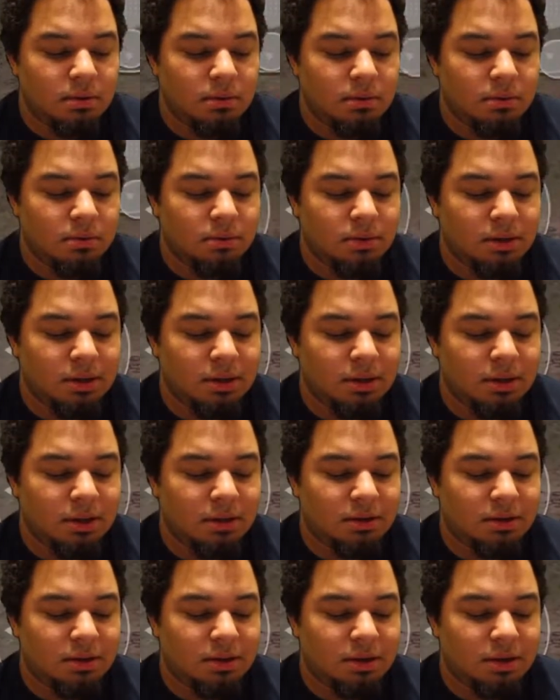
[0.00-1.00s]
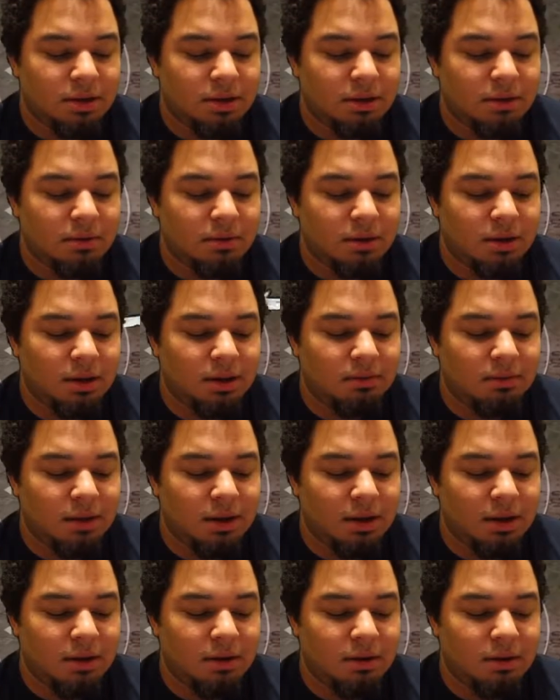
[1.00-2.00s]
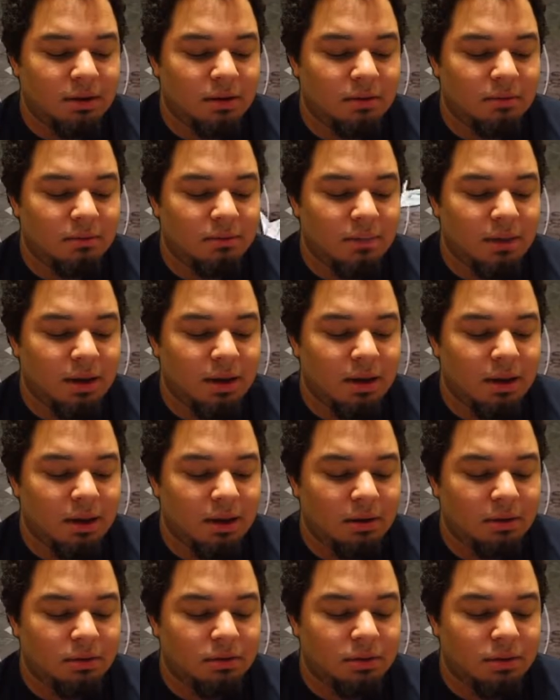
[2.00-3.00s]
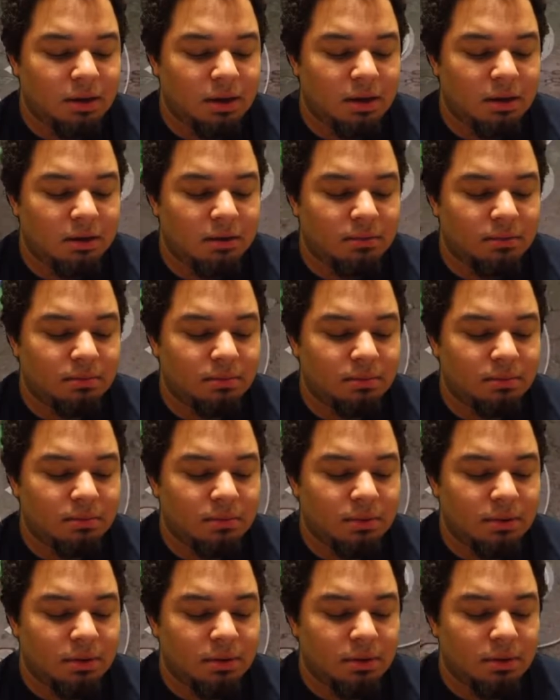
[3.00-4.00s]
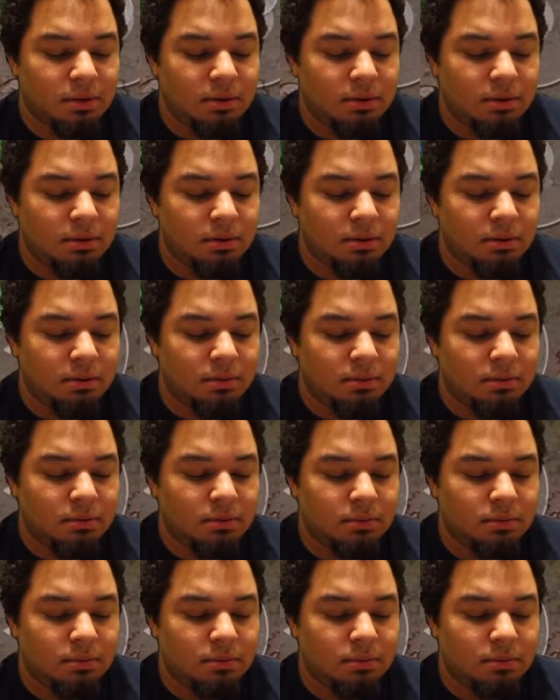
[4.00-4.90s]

Oh, we're getting down to the nitty-gritty of the end of my health there.